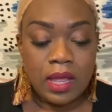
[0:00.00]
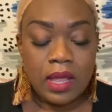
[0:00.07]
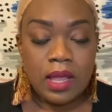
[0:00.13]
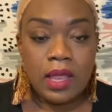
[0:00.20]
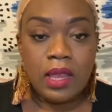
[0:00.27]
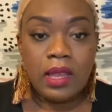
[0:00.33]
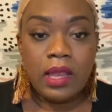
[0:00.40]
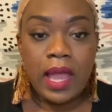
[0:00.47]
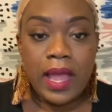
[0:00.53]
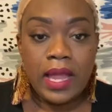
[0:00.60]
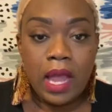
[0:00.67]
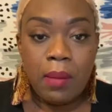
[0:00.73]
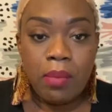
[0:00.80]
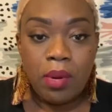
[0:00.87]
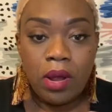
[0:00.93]
like
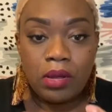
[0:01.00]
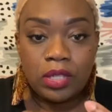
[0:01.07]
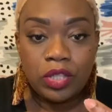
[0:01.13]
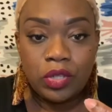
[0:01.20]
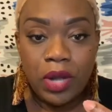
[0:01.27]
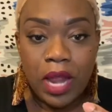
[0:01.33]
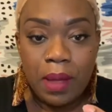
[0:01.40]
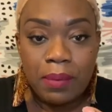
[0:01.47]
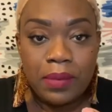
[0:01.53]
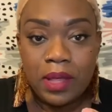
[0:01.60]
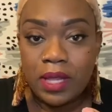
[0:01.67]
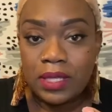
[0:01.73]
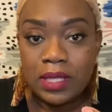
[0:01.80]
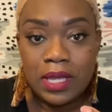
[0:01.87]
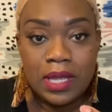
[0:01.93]
a bra strap.
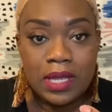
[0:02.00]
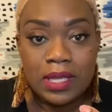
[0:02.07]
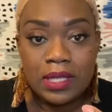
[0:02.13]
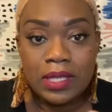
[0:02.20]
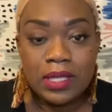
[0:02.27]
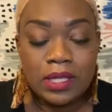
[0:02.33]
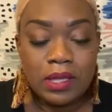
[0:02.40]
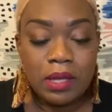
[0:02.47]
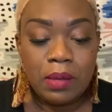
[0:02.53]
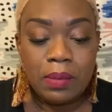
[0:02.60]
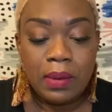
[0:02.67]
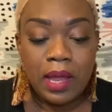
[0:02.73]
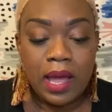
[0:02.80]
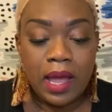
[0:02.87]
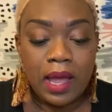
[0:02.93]
It's easy to
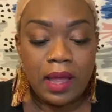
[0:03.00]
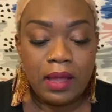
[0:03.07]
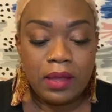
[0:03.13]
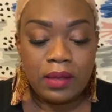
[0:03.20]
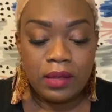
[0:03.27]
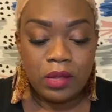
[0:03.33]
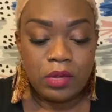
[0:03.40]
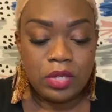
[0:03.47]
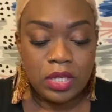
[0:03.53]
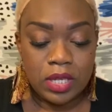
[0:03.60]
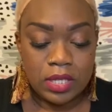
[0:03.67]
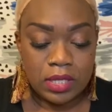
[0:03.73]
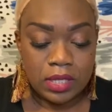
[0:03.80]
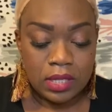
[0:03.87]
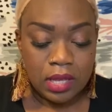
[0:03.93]
apply. You
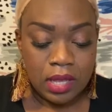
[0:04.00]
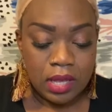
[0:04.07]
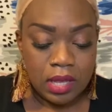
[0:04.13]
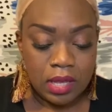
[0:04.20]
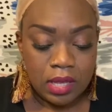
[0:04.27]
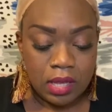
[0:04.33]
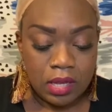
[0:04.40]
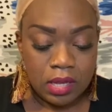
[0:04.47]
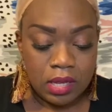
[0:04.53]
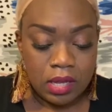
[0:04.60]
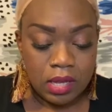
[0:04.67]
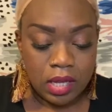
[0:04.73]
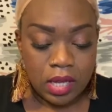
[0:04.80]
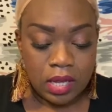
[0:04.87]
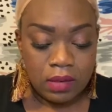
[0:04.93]
just
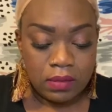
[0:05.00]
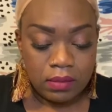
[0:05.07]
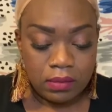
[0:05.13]
hook it